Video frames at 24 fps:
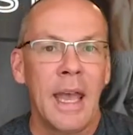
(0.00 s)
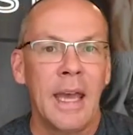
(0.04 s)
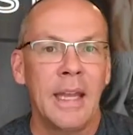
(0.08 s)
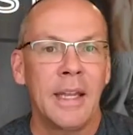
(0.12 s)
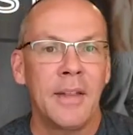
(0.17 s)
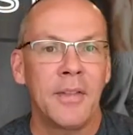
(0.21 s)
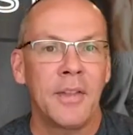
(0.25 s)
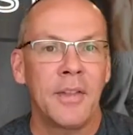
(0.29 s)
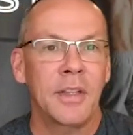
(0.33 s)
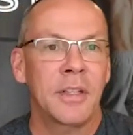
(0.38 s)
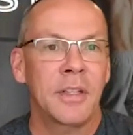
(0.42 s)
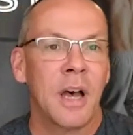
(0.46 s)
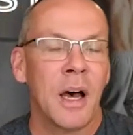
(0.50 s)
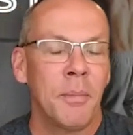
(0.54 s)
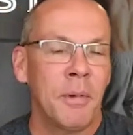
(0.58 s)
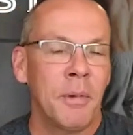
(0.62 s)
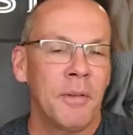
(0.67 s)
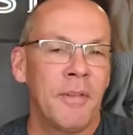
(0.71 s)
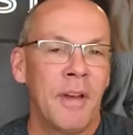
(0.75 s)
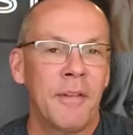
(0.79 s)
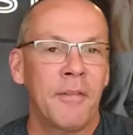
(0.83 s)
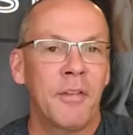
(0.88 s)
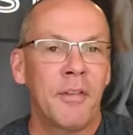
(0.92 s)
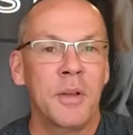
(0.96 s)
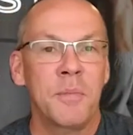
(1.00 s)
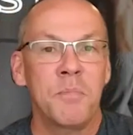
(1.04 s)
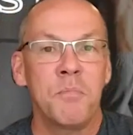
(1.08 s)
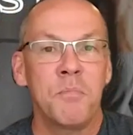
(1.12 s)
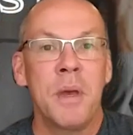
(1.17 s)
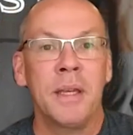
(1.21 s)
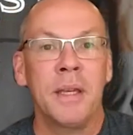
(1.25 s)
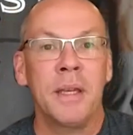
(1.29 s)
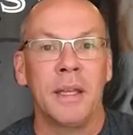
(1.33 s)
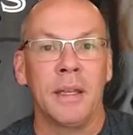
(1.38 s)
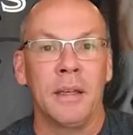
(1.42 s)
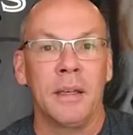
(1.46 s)
And at the top of every
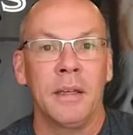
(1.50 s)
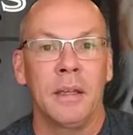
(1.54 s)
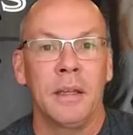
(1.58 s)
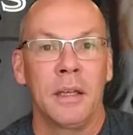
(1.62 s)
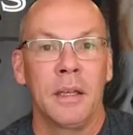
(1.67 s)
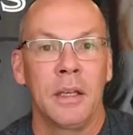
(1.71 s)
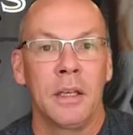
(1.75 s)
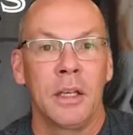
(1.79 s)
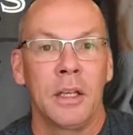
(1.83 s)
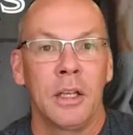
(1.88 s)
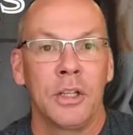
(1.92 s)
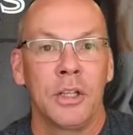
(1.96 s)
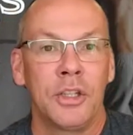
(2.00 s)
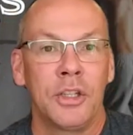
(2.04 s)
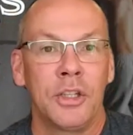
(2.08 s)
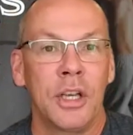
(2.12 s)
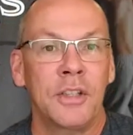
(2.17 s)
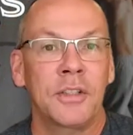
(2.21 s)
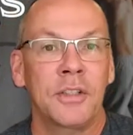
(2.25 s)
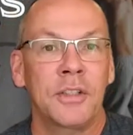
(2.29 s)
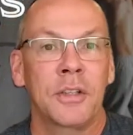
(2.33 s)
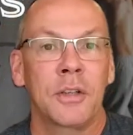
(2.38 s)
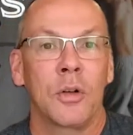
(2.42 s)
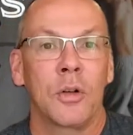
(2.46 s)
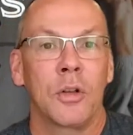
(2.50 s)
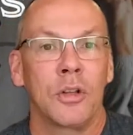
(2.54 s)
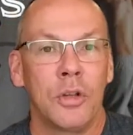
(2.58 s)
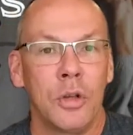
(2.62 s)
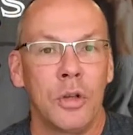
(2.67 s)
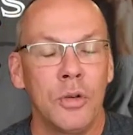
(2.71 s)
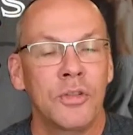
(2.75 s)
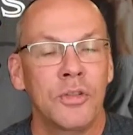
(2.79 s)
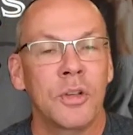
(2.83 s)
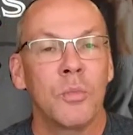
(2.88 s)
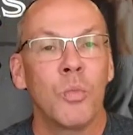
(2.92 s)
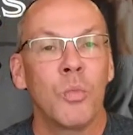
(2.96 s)
minute, just
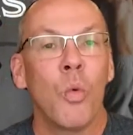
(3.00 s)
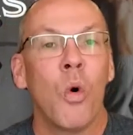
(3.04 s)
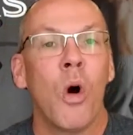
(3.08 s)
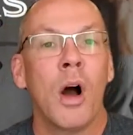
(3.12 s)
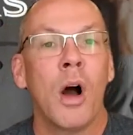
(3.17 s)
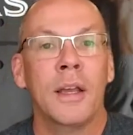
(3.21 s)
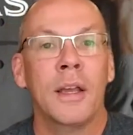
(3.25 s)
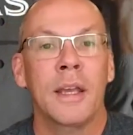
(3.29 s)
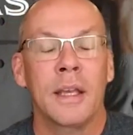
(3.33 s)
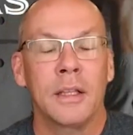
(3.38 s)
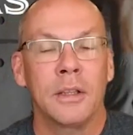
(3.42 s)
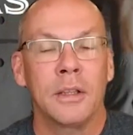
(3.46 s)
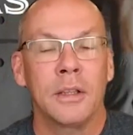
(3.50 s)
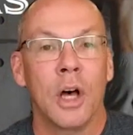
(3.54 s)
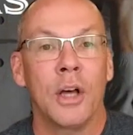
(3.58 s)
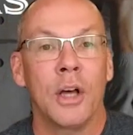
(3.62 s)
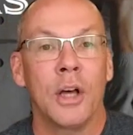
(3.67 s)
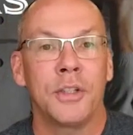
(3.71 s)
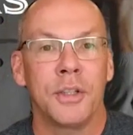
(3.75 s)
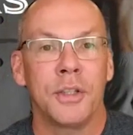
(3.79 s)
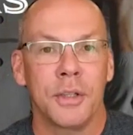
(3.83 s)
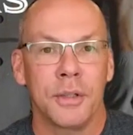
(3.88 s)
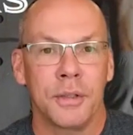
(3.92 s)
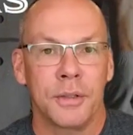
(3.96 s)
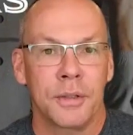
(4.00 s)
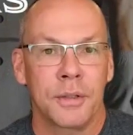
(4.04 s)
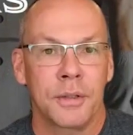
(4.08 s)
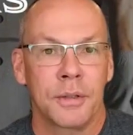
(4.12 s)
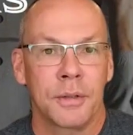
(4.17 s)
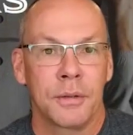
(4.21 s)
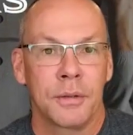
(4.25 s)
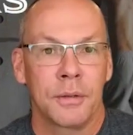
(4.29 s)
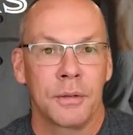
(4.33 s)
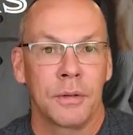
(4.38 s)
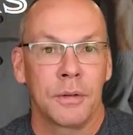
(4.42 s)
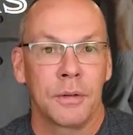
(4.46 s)
do some walking lunges.